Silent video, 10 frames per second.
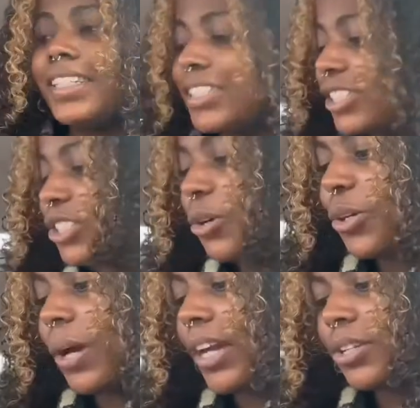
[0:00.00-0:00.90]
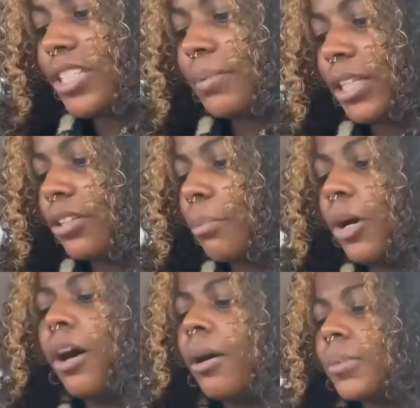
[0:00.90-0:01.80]
This is so cute. I know this is about to look
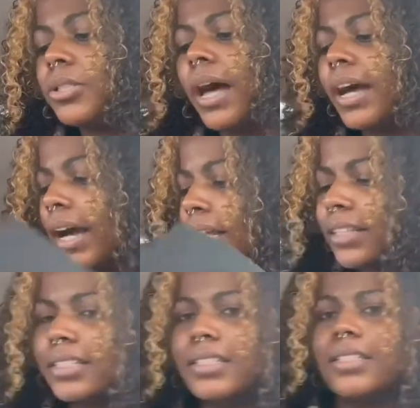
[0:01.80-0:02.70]
bomb. So I got this.